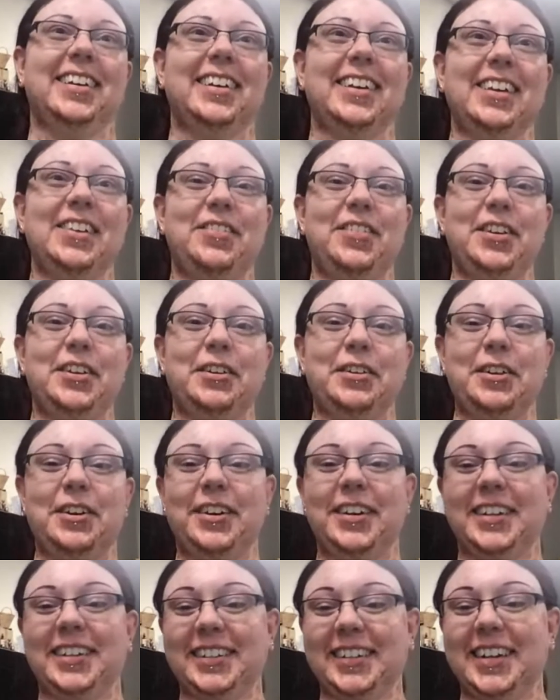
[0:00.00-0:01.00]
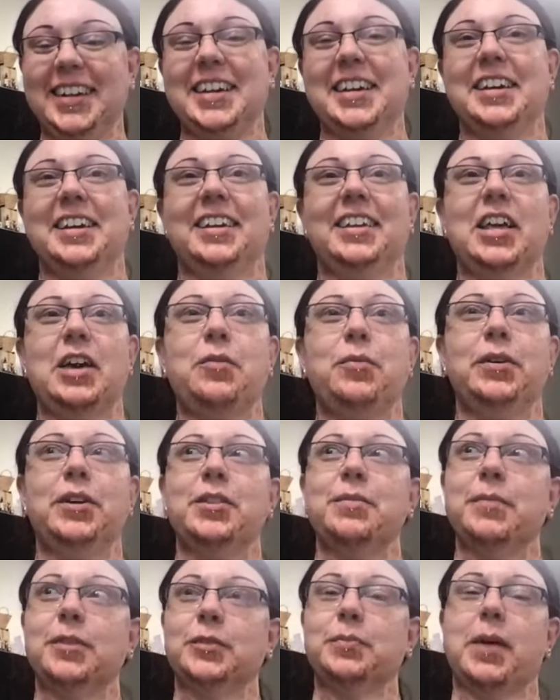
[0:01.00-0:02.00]
If you don't know, like one
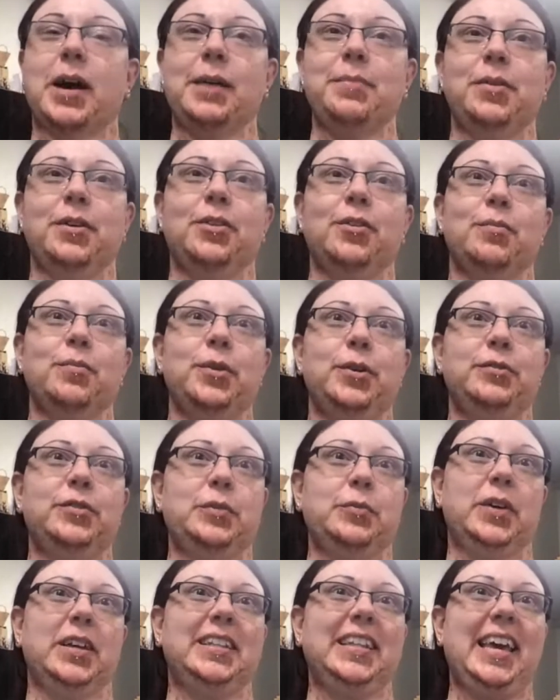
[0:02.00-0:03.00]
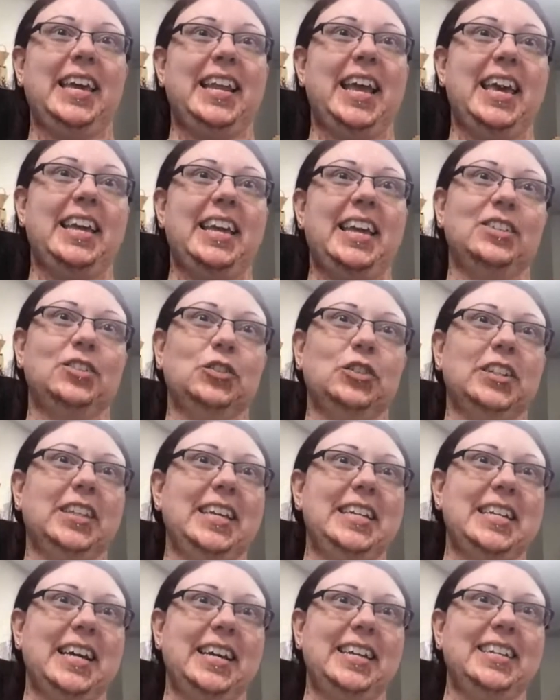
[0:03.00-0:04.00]
of the most popular moves in late 80s,
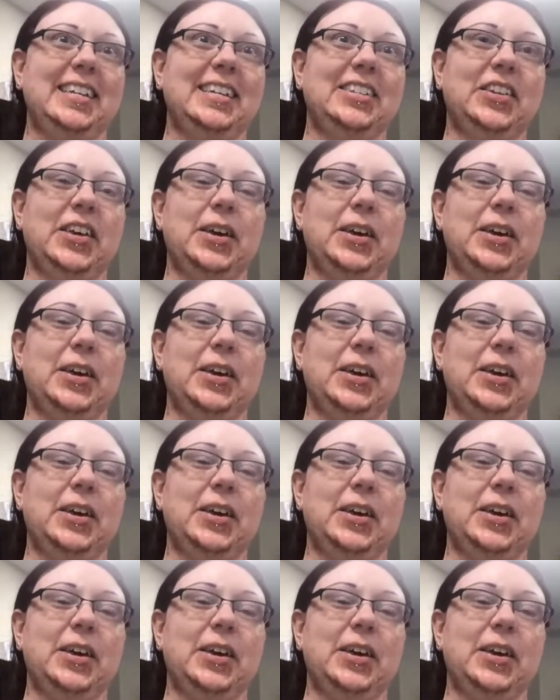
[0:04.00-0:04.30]
early 90s